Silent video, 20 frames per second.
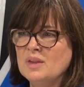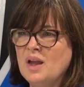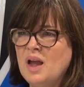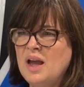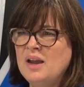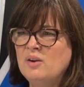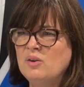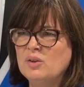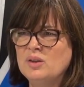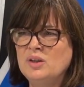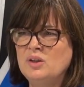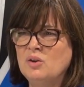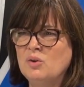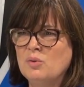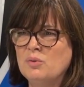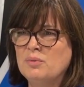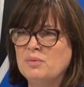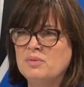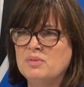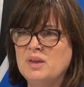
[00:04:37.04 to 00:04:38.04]
I don't,
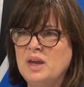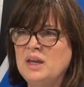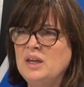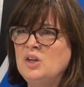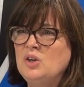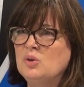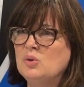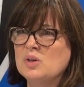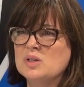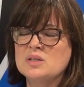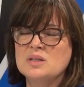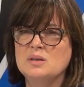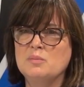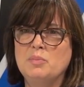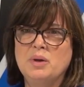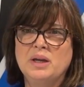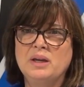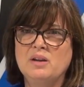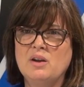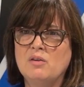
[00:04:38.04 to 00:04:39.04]
thank you isn't a
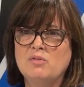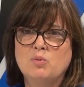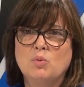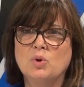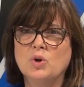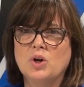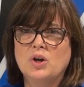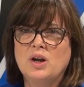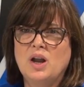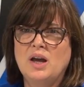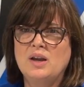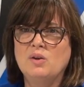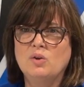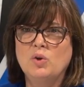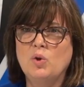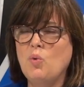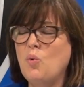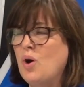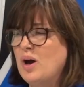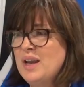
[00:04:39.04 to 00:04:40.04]
big enough word. I don't
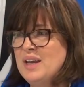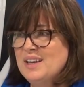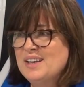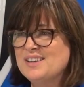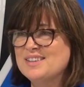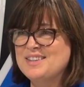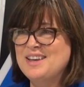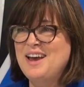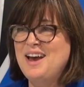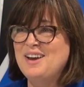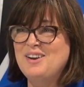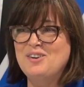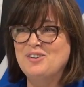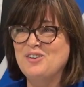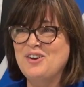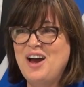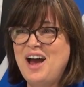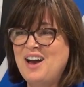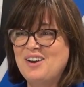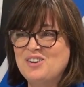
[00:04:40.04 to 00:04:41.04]
know what is. I don't
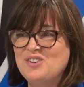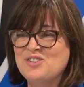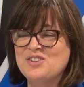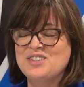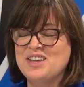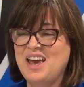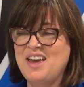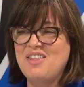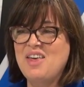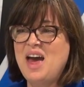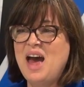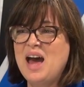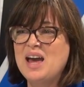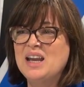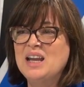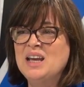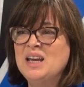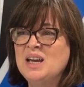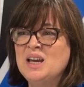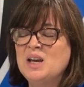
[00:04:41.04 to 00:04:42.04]
know how you say
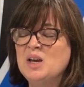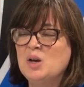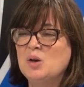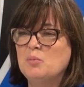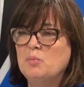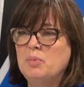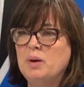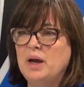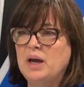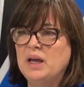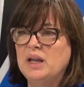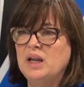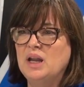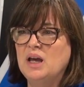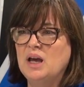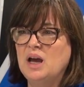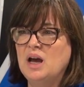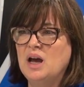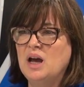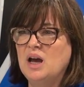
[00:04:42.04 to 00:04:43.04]
that. But,
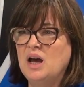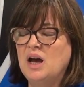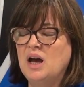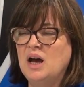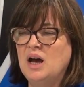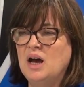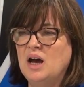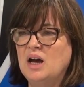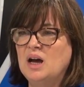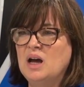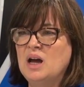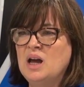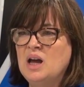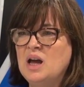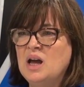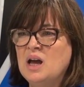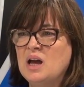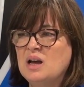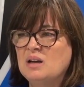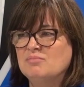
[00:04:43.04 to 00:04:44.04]
I
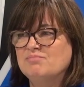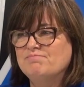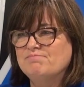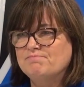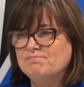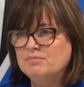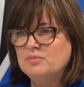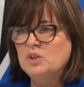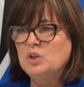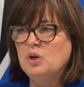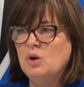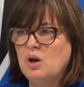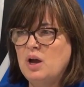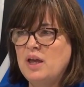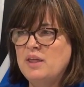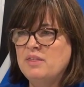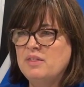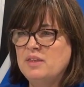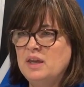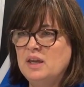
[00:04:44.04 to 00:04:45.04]

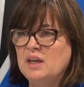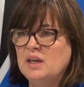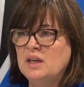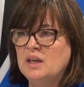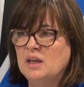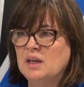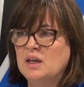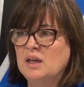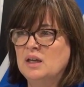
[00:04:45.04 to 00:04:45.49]
think